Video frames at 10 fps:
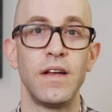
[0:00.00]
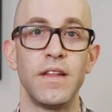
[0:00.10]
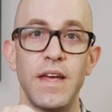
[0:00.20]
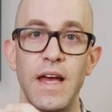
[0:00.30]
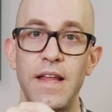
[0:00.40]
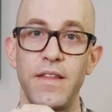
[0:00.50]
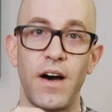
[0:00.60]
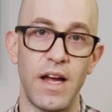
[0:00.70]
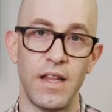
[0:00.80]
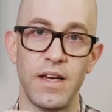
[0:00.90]
they had the
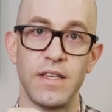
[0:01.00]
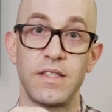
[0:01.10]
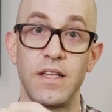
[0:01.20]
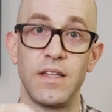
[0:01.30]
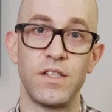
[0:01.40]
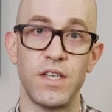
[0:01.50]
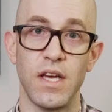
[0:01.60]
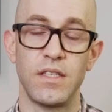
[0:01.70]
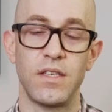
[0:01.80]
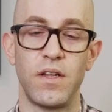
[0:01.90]
highlights and the
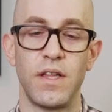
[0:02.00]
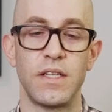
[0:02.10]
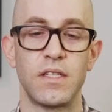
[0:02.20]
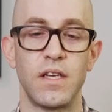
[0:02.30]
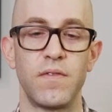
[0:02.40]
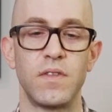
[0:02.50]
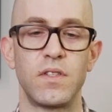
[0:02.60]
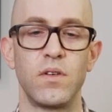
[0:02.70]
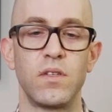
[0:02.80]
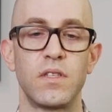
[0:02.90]
shades and all that stuff. And
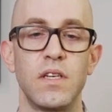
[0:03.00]
so it's